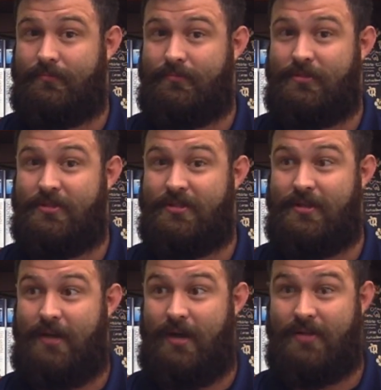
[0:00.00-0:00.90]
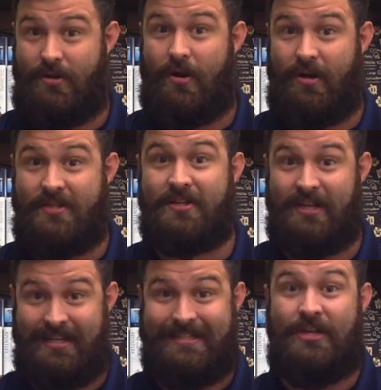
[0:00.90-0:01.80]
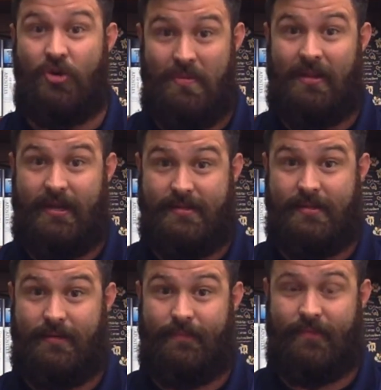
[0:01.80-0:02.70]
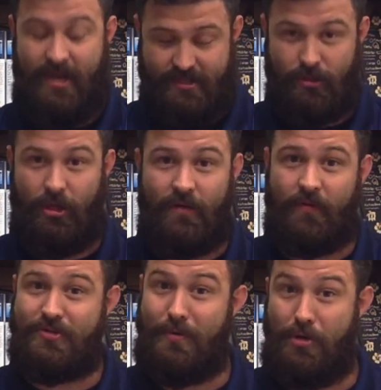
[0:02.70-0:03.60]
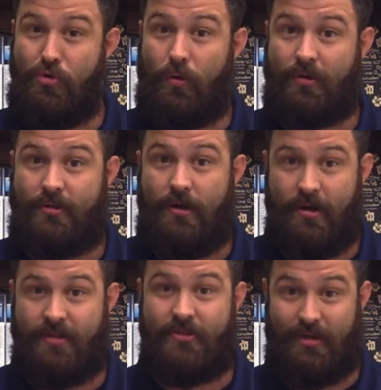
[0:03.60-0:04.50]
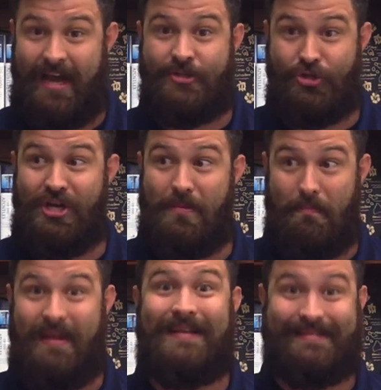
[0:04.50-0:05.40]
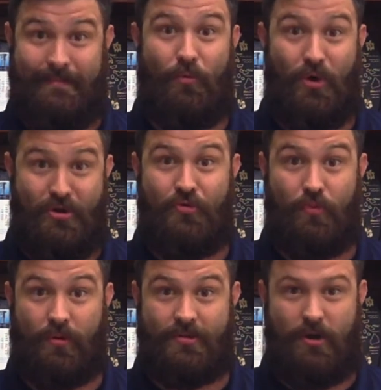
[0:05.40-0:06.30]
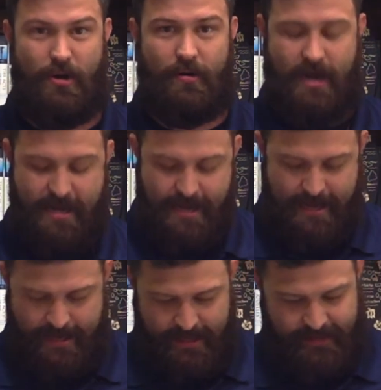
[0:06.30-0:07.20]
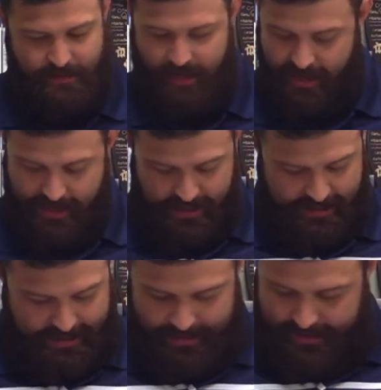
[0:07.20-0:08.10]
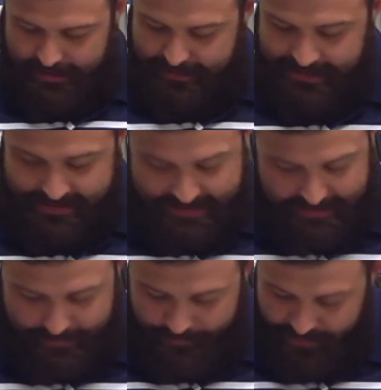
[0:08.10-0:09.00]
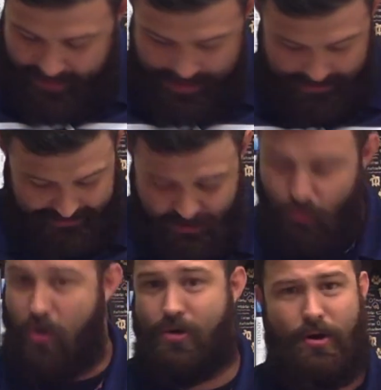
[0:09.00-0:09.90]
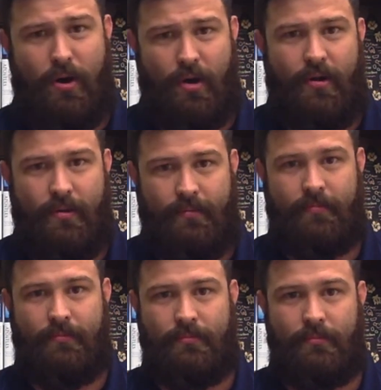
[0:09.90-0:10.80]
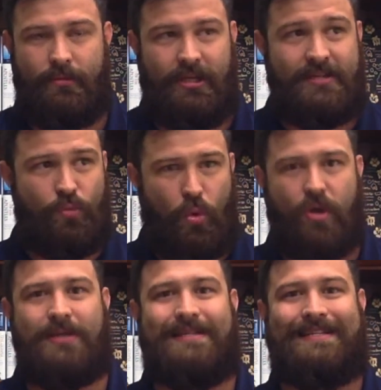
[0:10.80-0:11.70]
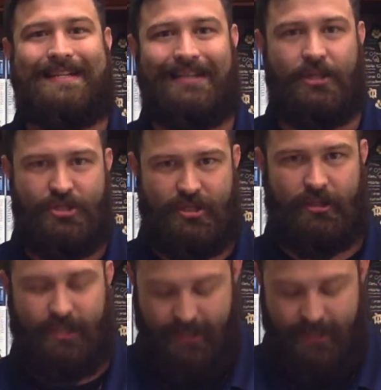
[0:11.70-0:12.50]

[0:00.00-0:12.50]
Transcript: because odds are he's going to continue to be lazy. Okay, so look for someone who works hard. So guys, you need to be someone who works hard. Okay, so hey, let's let's work hard. Let's work diligently.